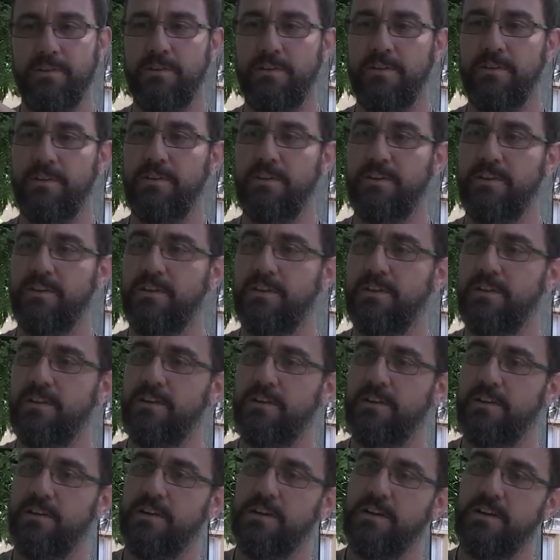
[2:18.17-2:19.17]

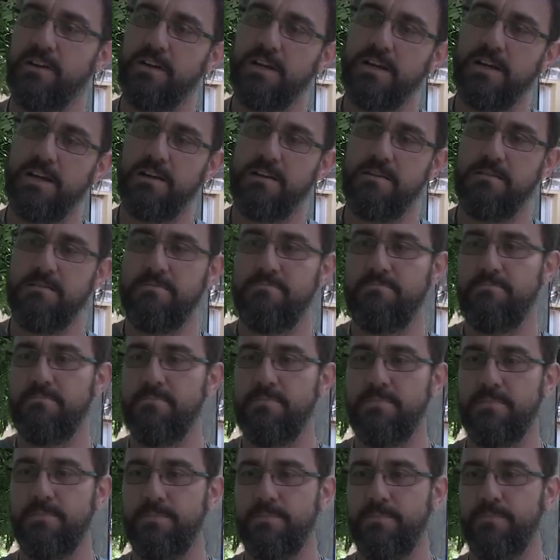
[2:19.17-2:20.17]

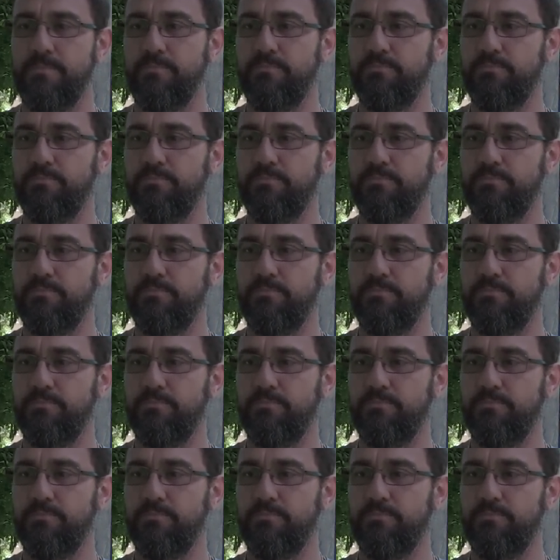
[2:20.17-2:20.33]
Nobody speaks.